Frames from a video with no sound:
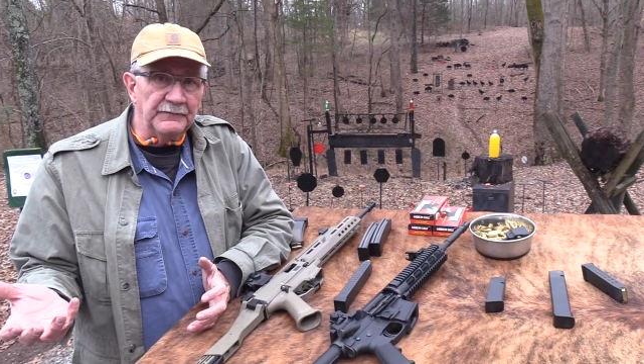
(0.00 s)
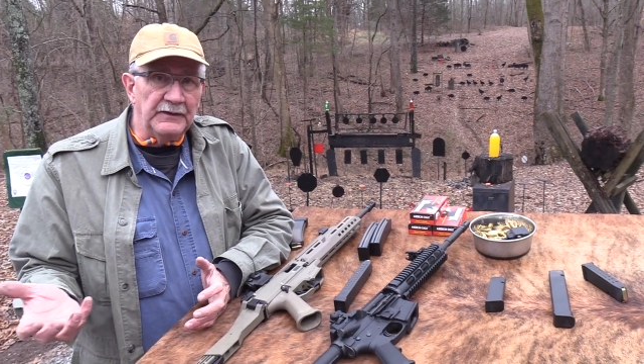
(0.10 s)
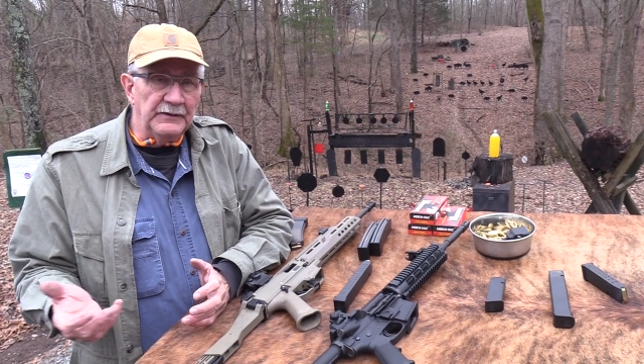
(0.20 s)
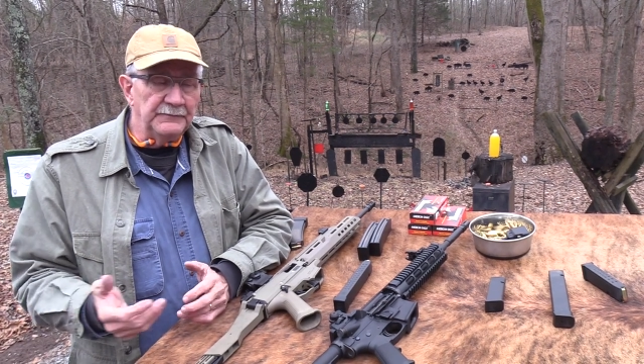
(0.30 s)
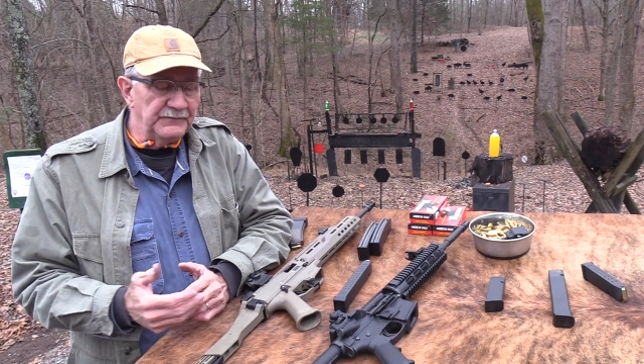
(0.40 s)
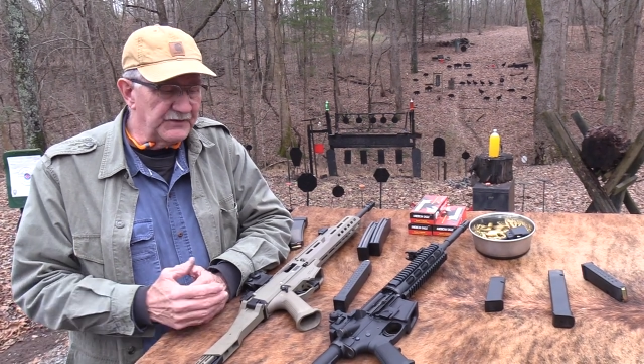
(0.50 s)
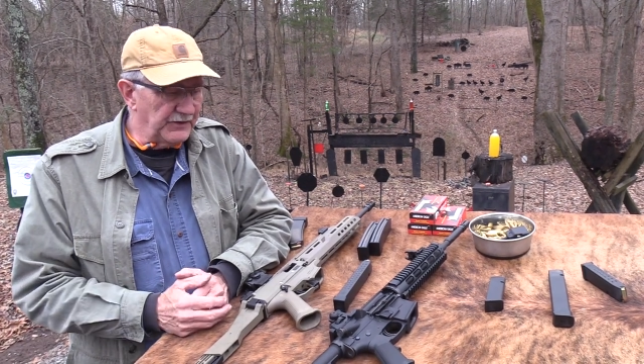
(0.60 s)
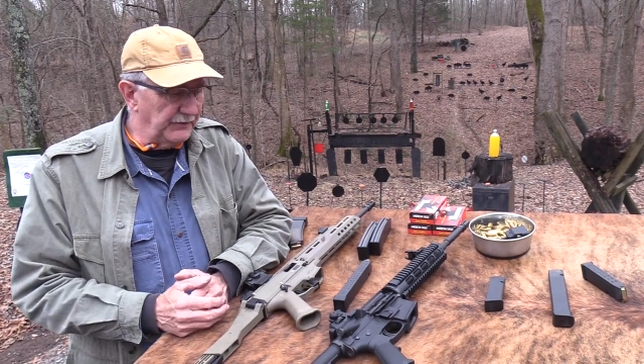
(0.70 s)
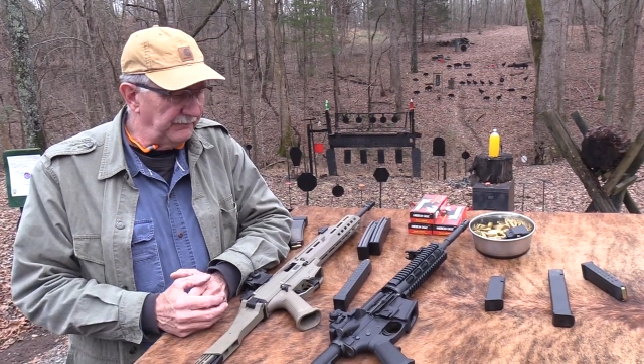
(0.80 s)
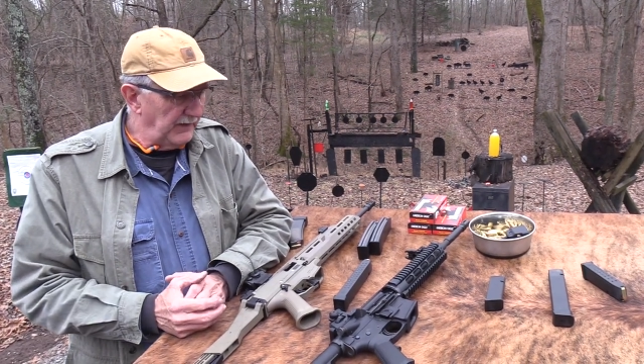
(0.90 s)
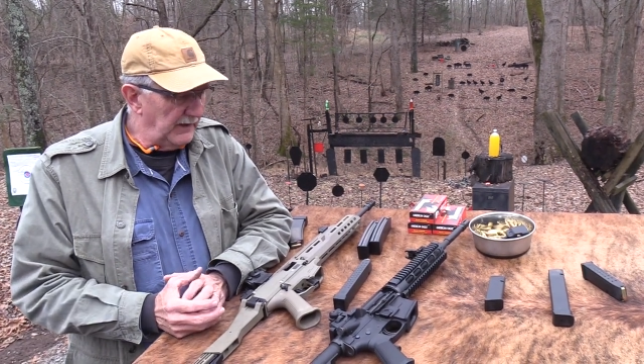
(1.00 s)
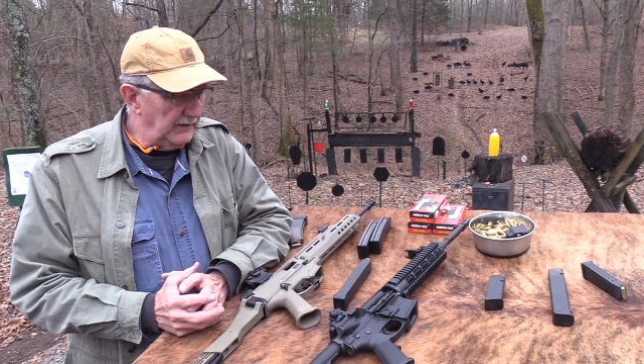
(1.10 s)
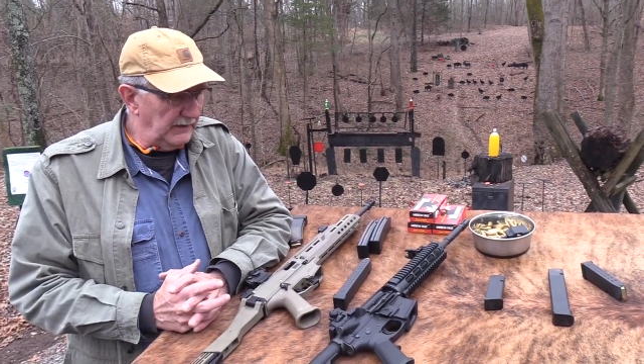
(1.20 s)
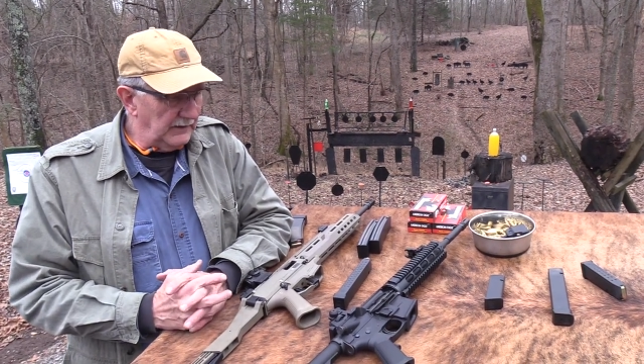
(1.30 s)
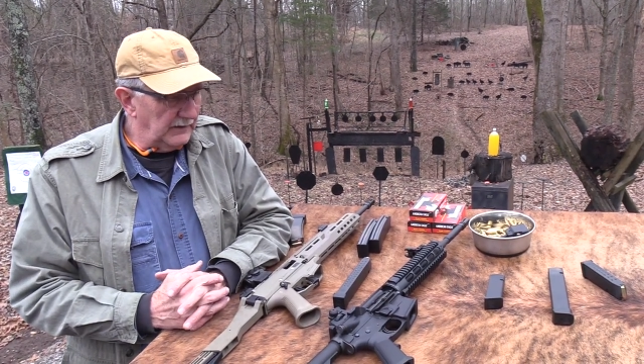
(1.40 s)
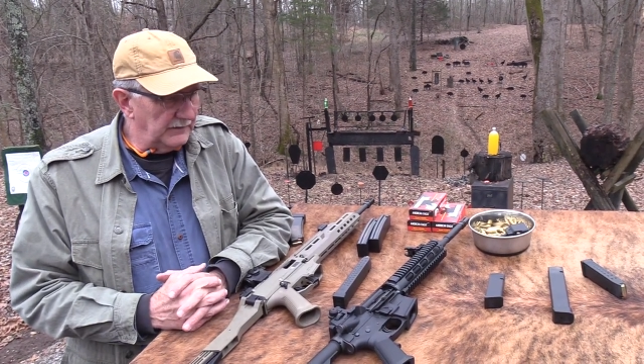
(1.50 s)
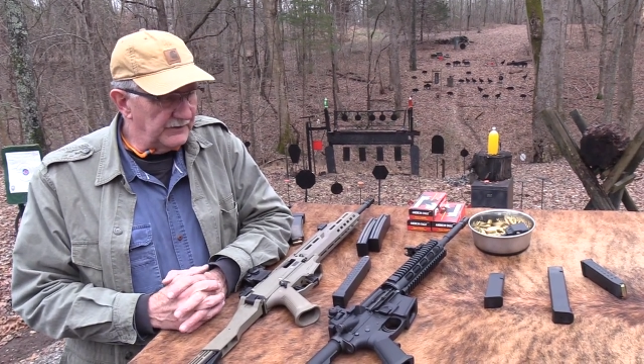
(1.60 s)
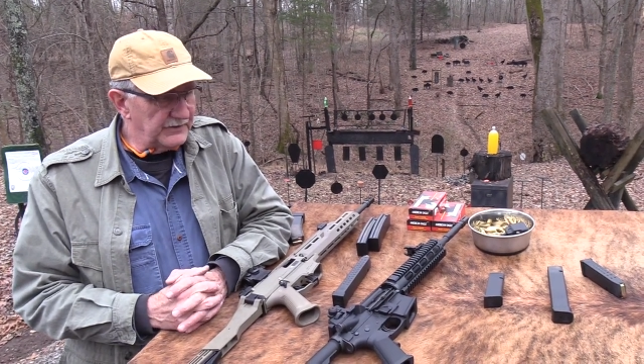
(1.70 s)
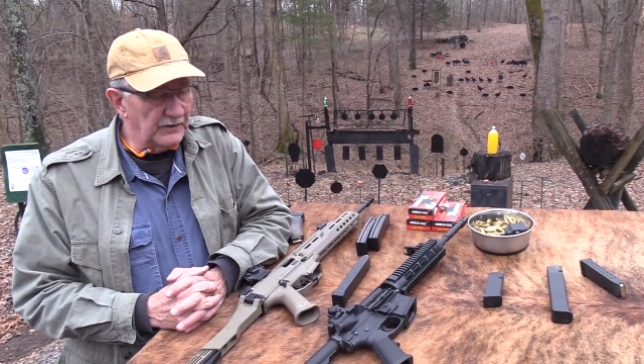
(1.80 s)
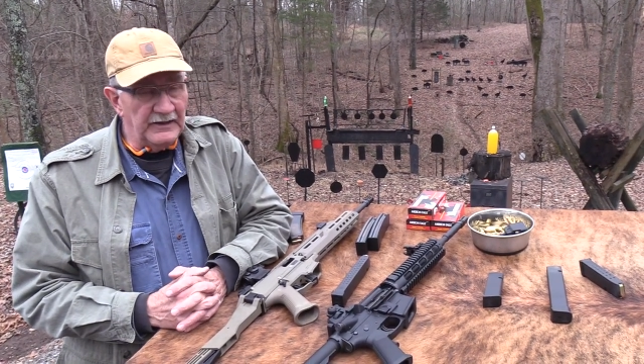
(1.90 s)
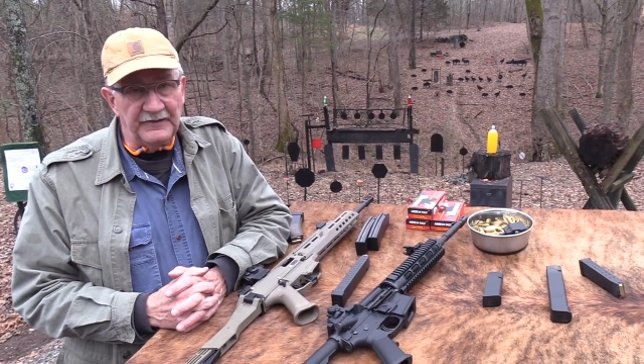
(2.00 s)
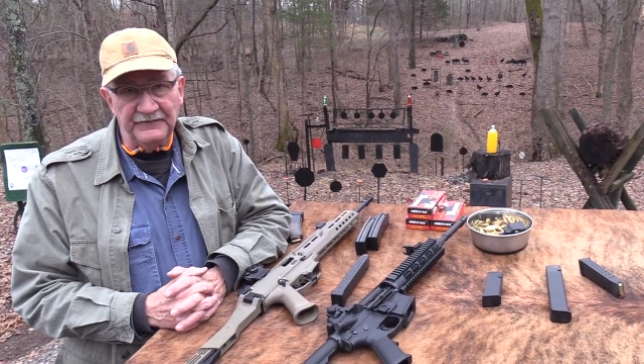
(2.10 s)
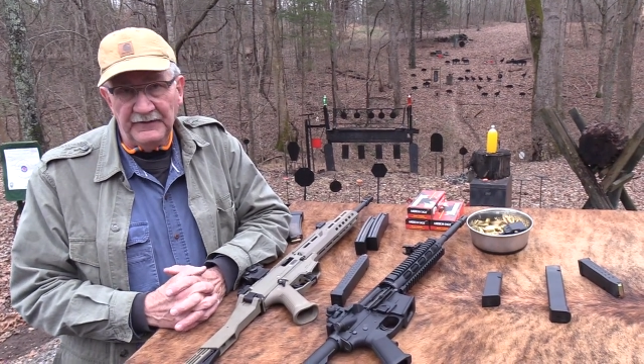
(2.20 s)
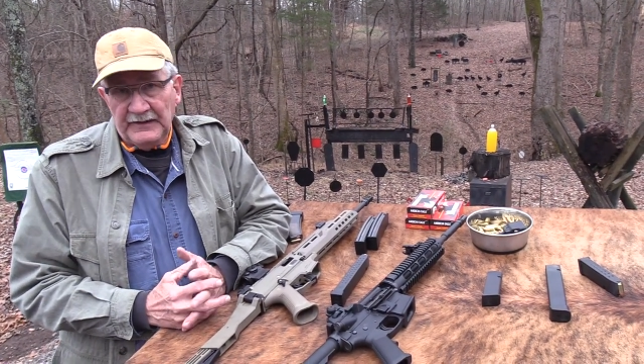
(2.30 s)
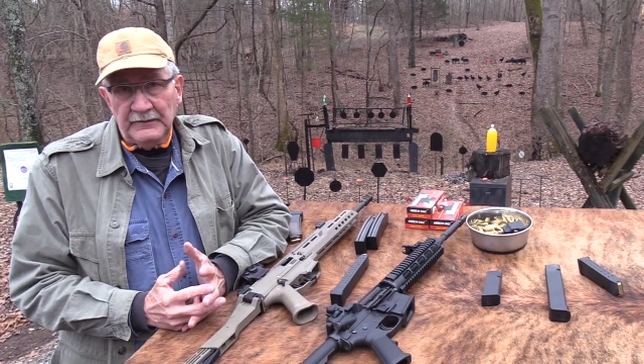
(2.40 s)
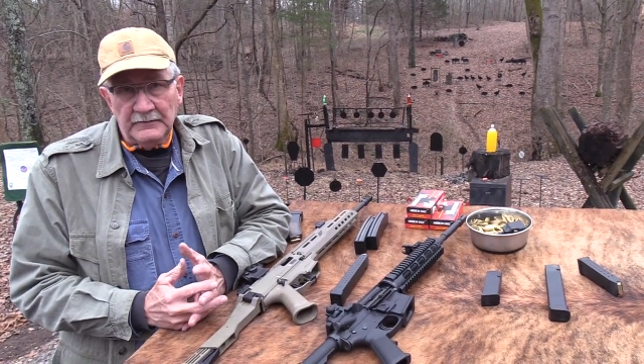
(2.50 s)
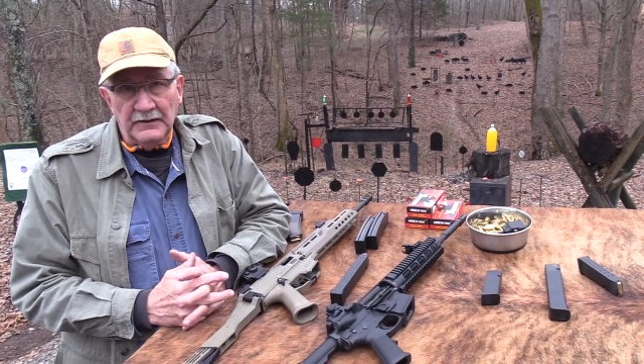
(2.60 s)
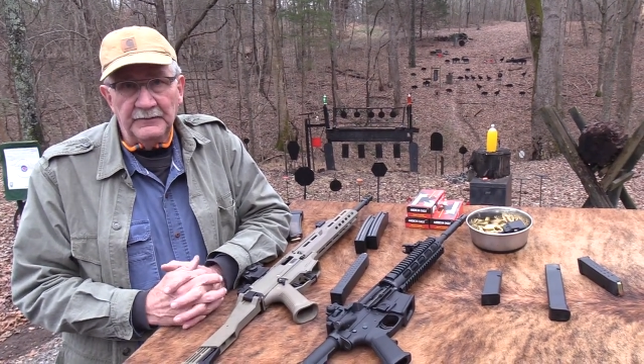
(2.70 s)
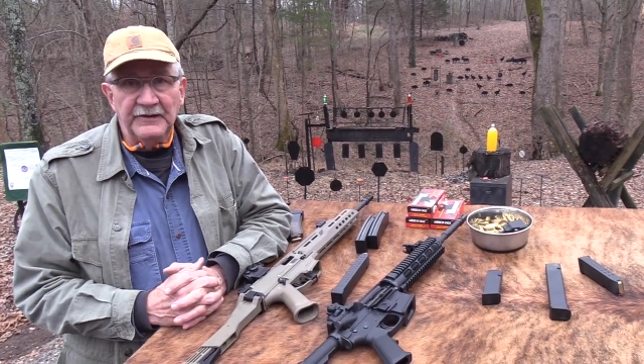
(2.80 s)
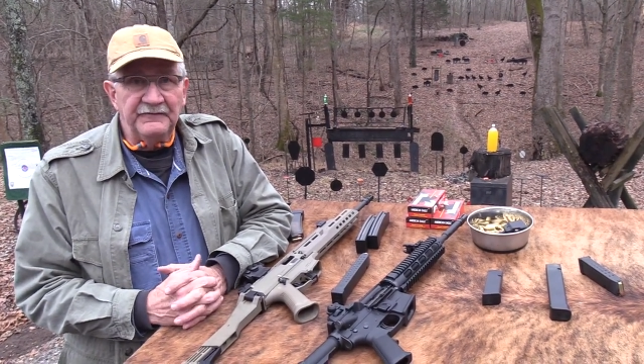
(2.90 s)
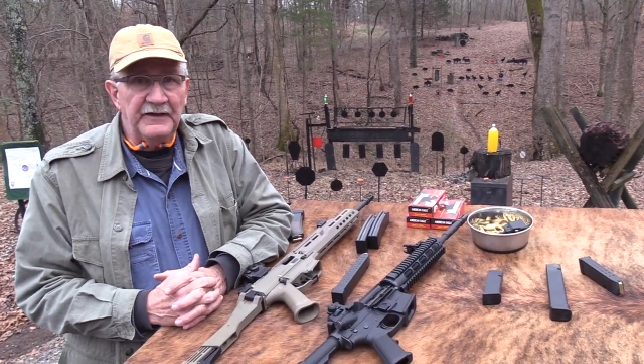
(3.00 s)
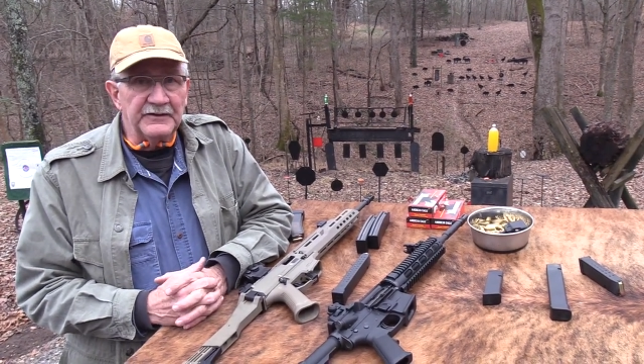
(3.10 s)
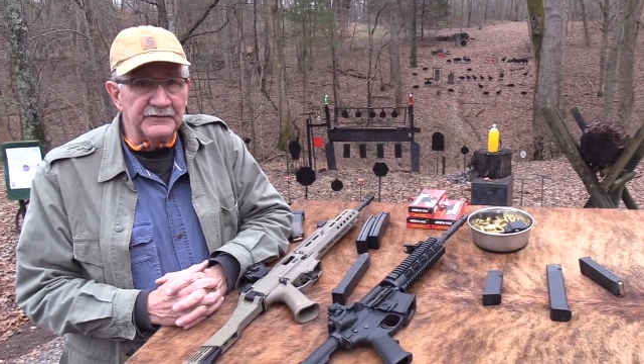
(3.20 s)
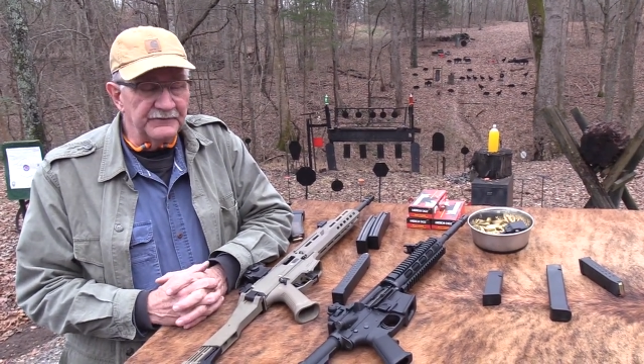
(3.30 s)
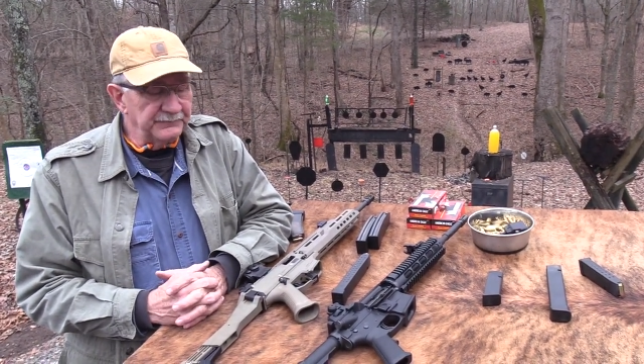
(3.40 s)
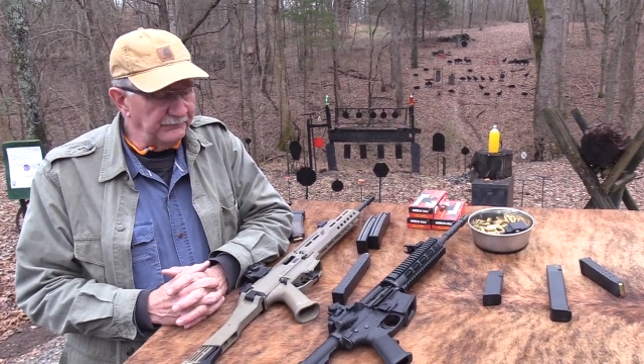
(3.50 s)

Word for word: You know, so just a lot of fun and can be effective.